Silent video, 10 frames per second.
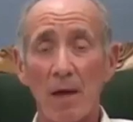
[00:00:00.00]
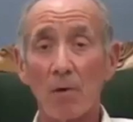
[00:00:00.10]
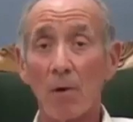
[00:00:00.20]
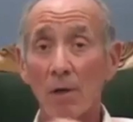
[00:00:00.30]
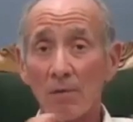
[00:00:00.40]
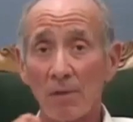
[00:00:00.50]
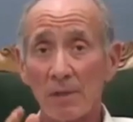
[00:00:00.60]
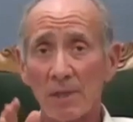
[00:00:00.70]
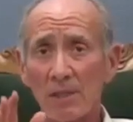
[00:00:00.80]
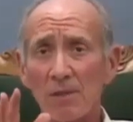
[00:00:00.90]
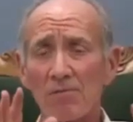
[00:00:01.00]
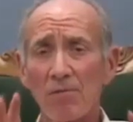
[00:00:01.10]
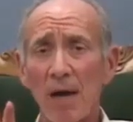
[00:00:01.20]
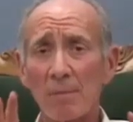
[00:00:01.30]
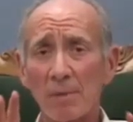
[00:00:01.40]
And all of this is a
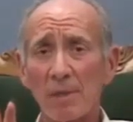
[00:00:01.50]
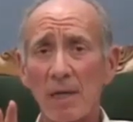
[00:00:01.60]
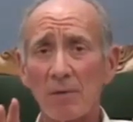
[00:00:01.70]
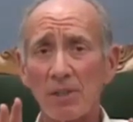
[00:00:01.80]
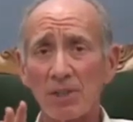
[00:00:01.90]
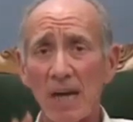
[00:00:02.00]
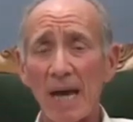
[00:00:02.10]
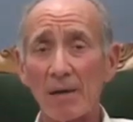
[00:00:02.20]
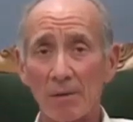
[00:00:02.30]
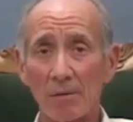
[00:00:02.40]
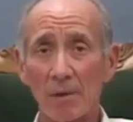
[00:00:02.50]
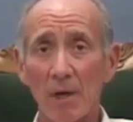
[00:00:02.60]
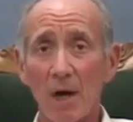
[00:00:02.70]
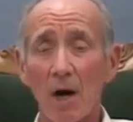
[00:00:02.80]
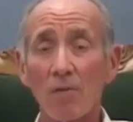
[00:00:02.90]
fragmentary shadow
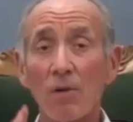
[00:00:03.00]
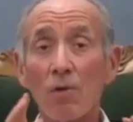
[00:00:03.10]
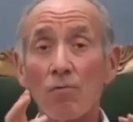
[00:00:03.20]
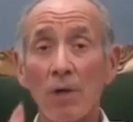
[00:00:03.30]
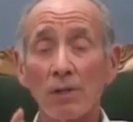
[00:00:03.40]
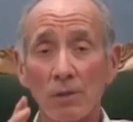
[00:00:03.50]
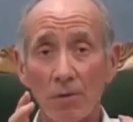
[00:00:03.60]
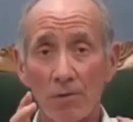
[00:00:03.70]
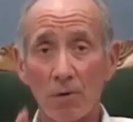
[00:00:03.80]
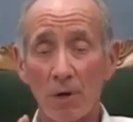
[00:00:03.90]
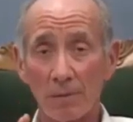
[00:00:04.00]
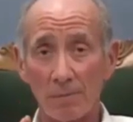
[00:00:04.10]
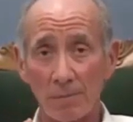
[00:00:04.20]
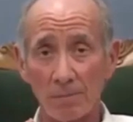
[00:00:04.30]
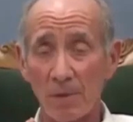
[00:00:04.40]
of the original thought
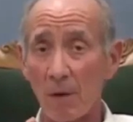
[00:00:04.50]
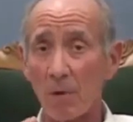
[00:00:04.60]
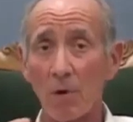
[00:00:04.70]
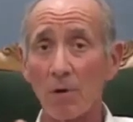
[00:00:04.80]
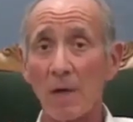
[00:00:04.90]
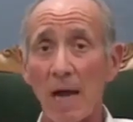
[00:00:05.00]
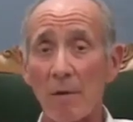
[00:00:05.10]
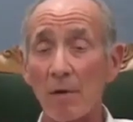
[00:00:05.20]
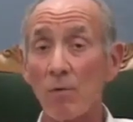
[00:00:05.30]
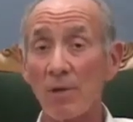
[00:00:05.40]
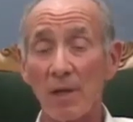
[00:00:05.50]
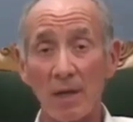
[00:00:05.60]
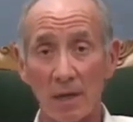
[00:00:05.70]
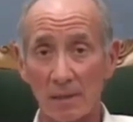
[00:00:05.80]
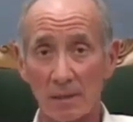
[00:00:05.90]
that we all carry
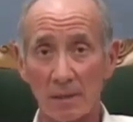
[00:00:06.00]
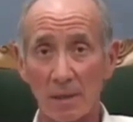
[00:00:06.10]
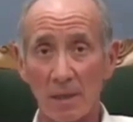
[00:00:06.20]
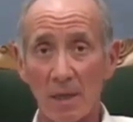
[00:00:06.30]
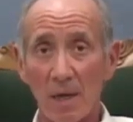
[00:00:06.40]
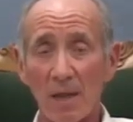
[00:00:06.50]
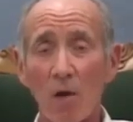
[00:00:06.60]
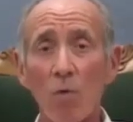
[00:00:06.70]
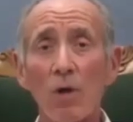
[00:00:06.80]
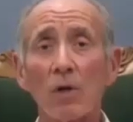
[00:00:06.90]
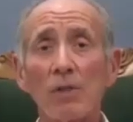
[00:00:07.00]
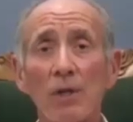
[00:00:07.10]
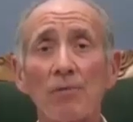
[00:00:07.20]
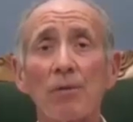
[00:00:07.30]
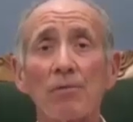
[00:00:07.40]
within us, that we are
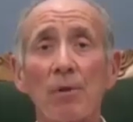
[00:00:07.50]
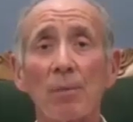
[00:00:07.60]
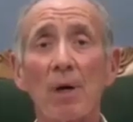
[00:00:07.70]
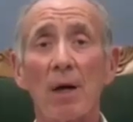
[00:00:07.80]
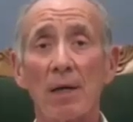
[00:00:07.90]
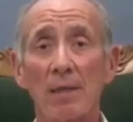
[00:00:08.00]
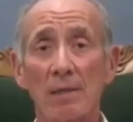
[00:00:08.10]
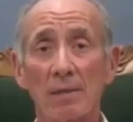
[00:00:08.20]
different from God.